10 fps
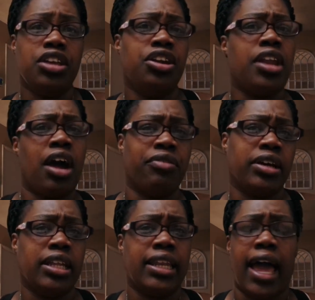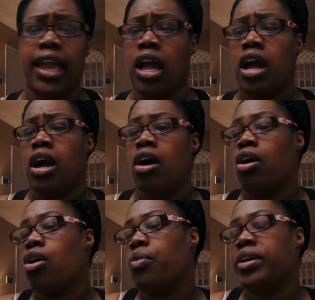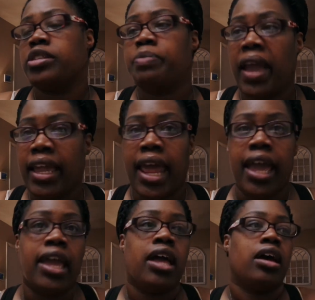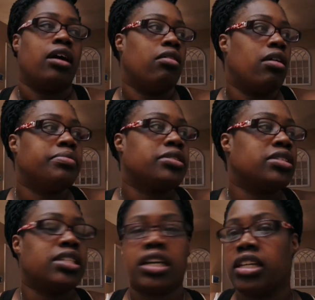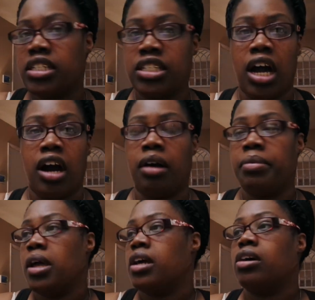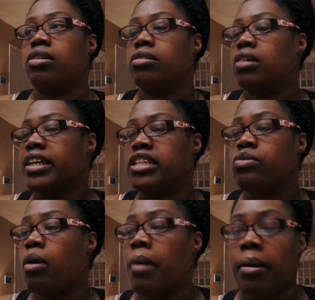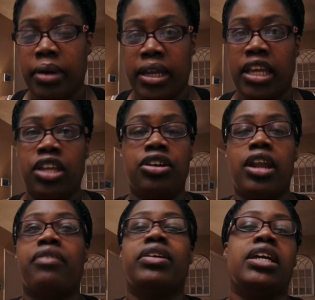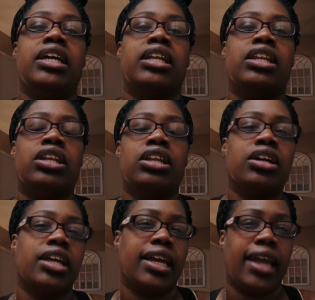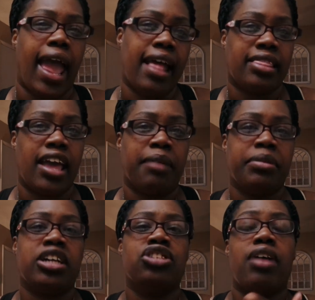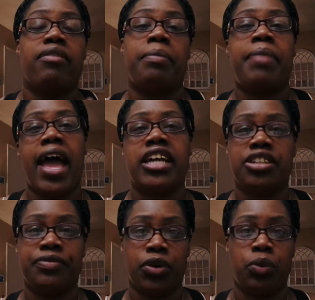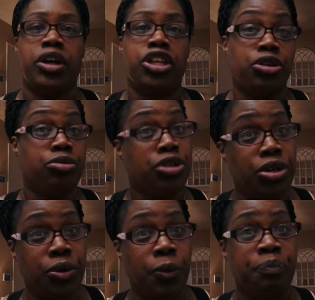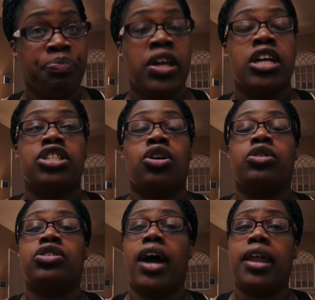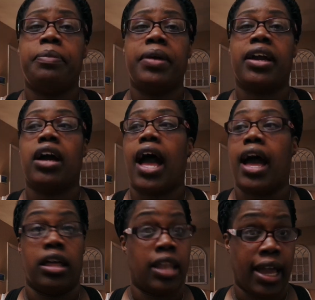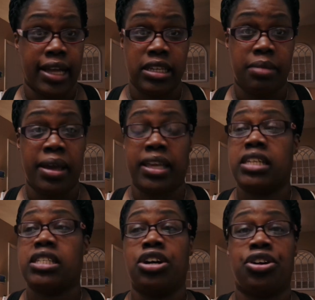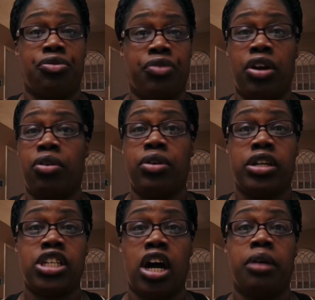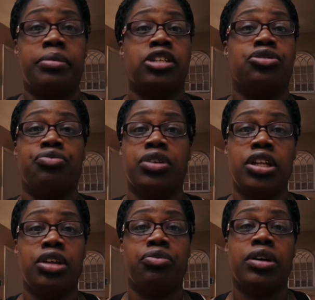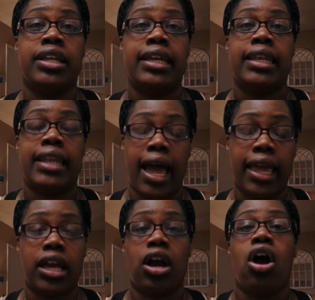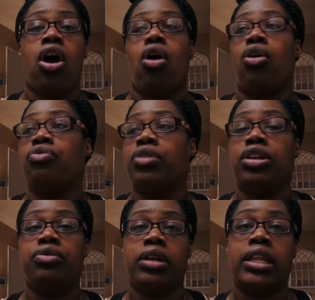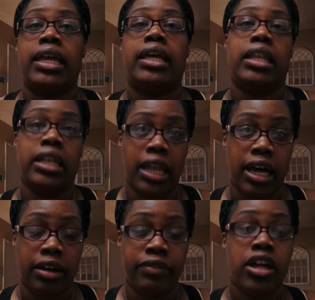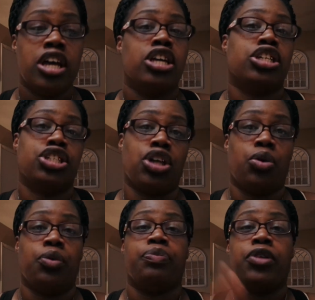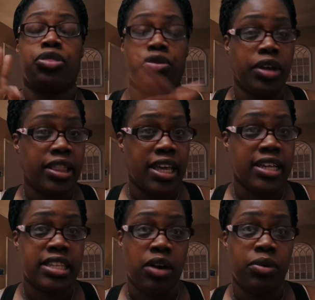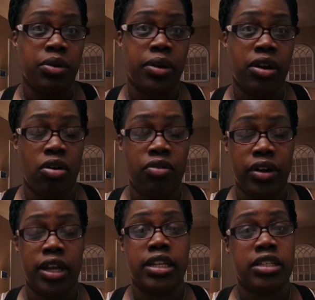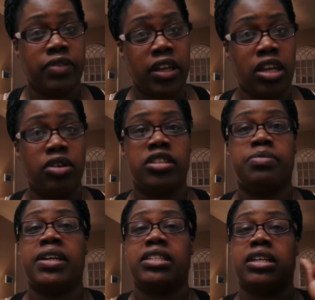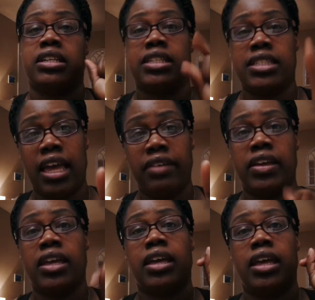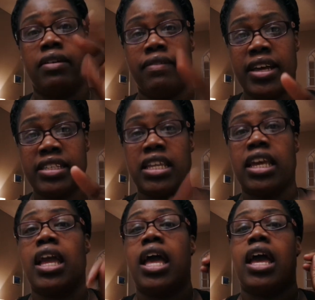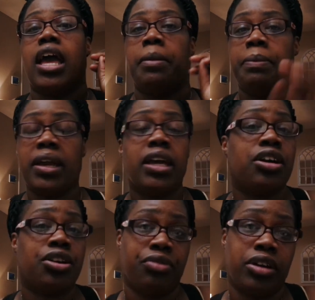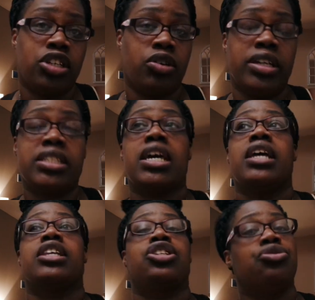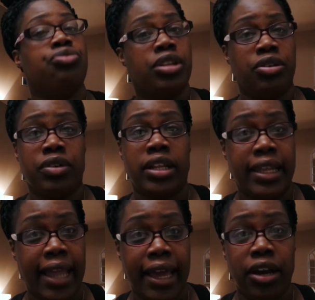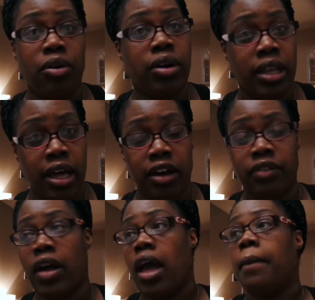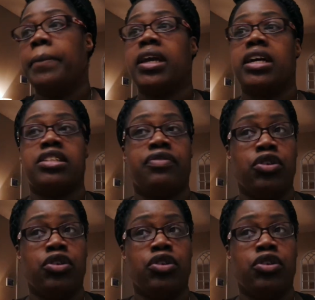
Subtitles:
you're not really like, oh, when's payday? Oh, I'm so sick of this job. Oh, I just want my money. You're not really looking at that because you have a passion for what you do. So try to pick, like I tell my kids, a career or a job that you really, really like or really, really love. So the 3 things that we went over in this video is basically saving, investing, and picking a career choice that you really, really like or love. Because